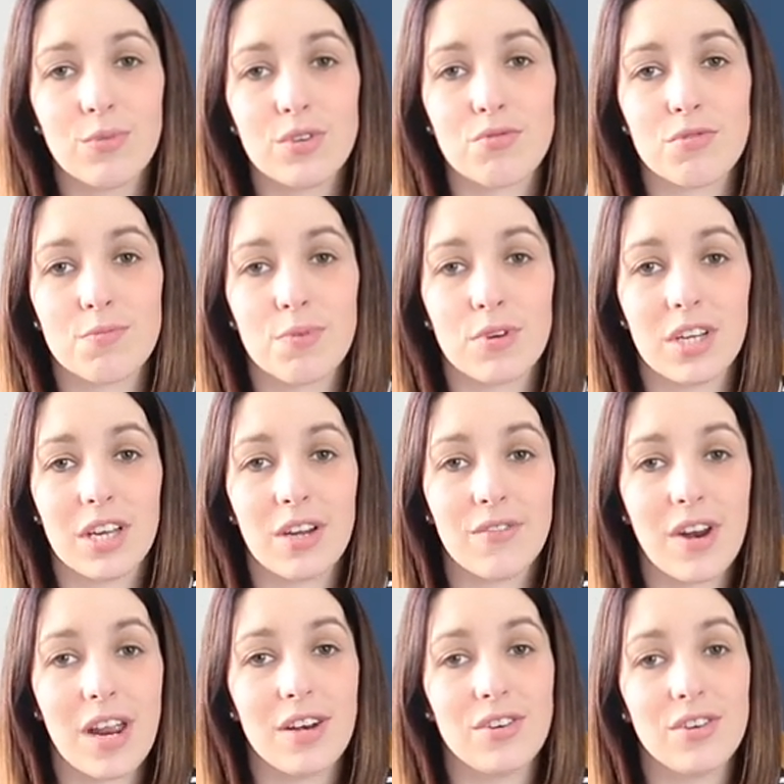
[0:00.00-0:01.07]
which was pretty
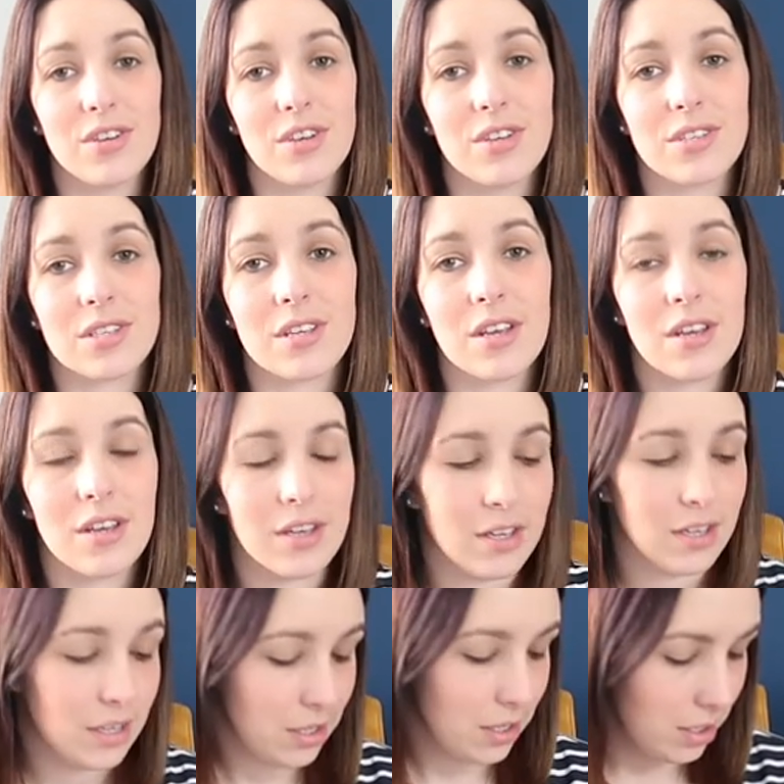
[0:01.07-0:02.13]
horrendous.
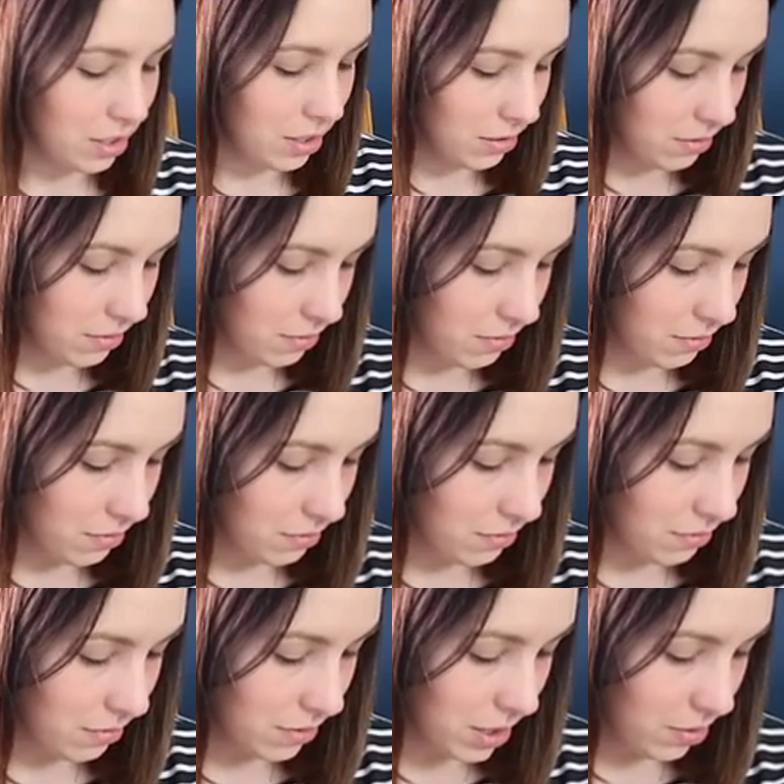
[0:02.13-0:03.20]

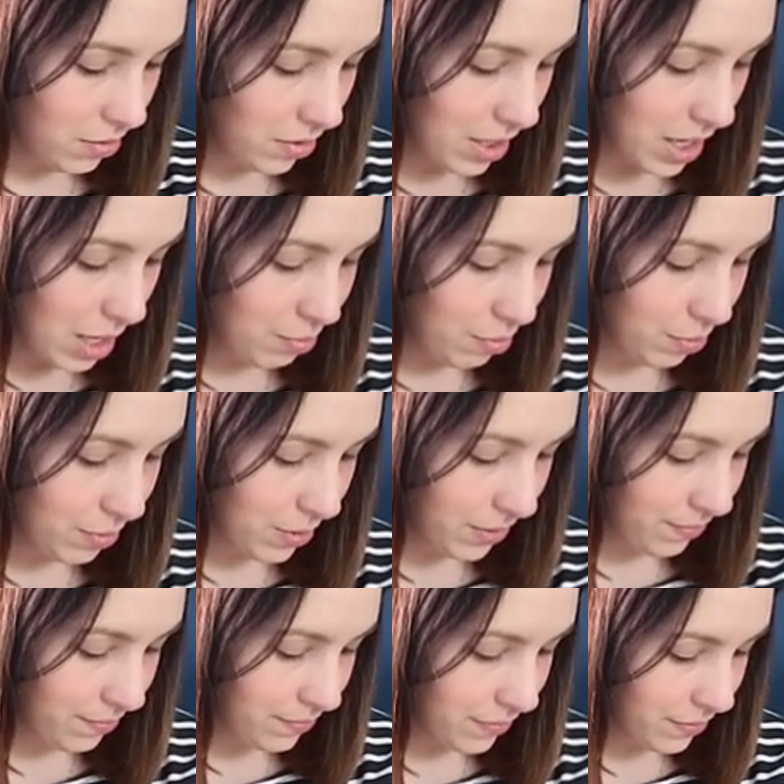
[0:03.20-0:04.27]
Are you okay, Bubba?